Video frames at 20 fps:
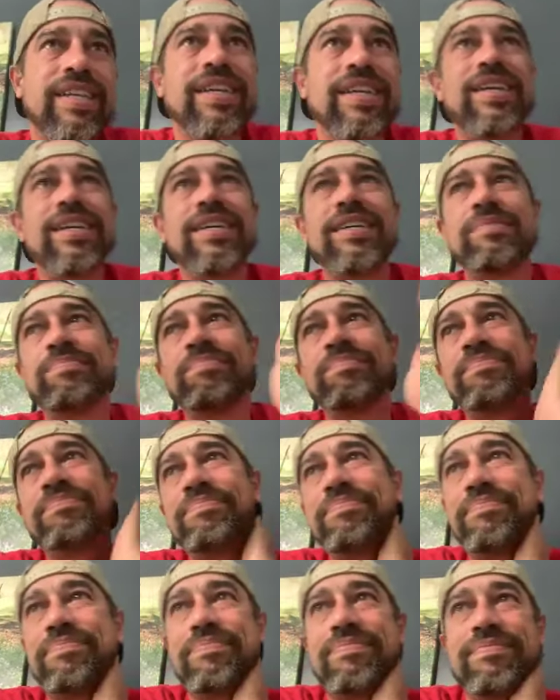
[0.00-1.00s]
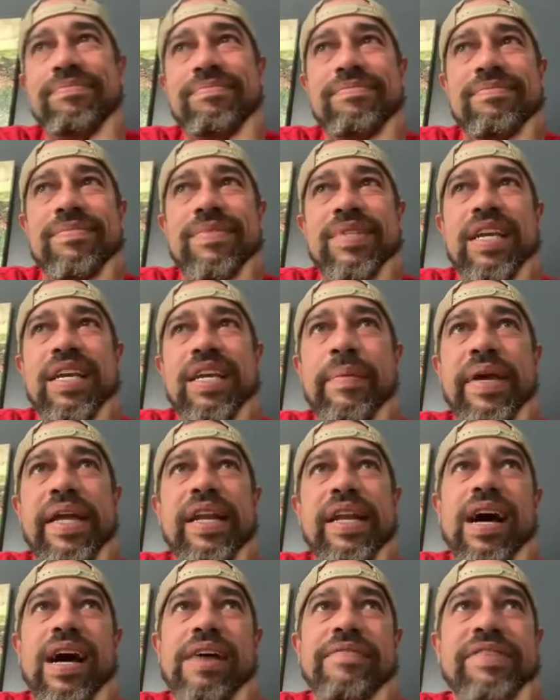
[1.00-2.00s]
I
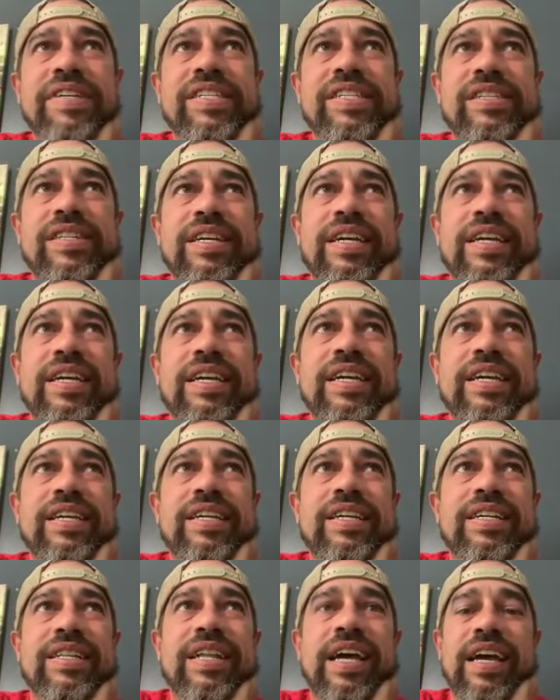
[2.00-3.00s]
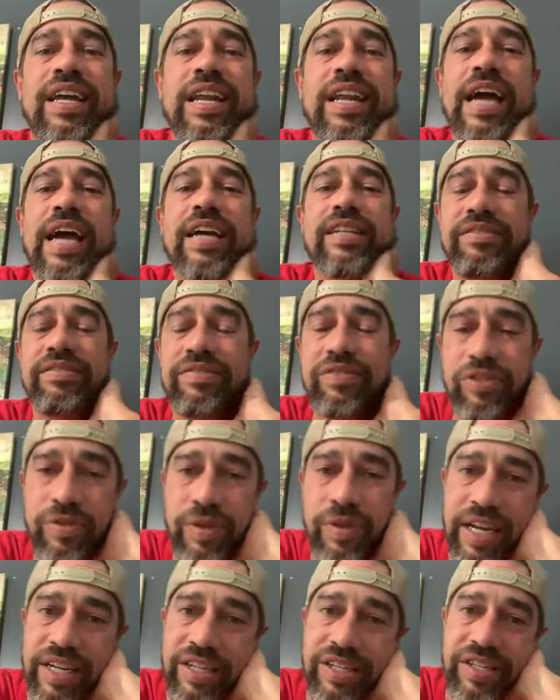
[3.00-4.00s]
mean, obviously, like an active
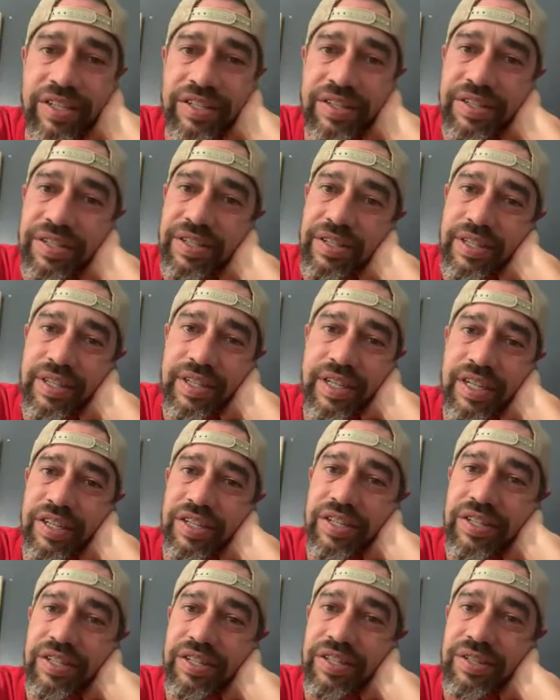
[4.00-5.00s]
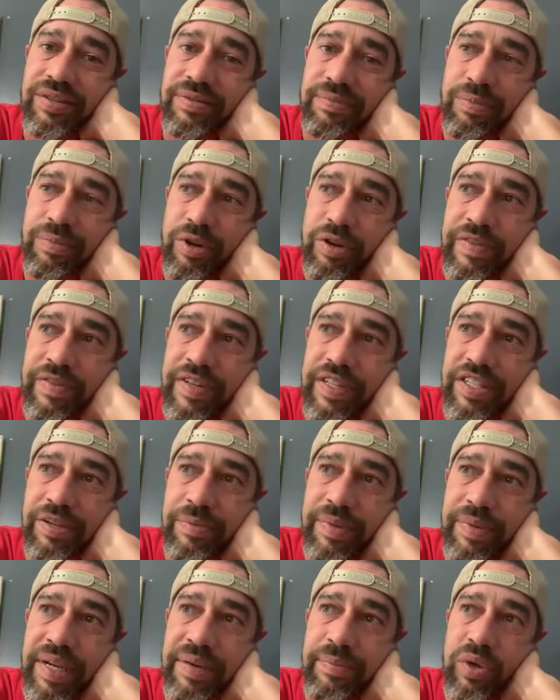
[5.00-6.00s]
stretch is proven
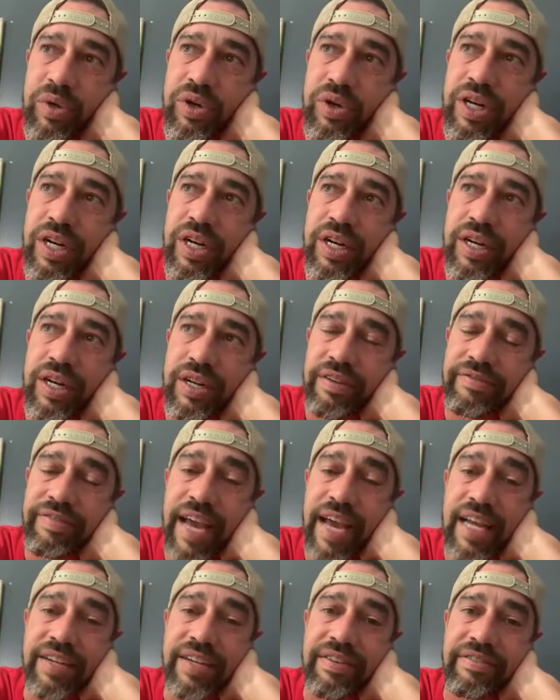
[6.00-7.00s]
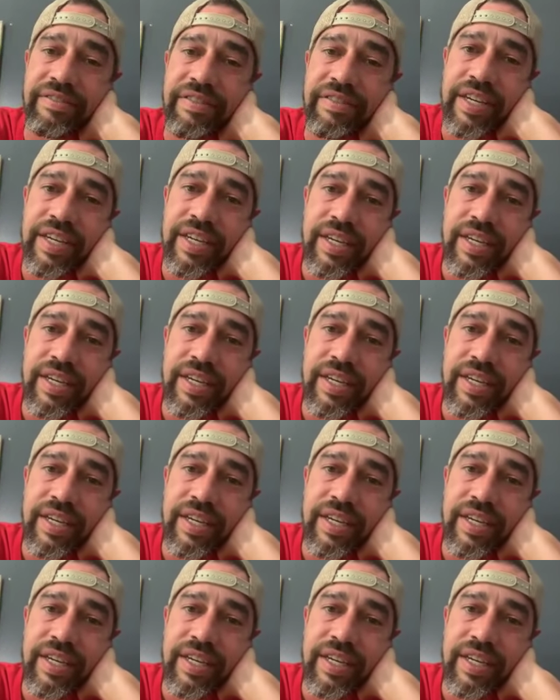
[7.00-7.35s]
to be more effective.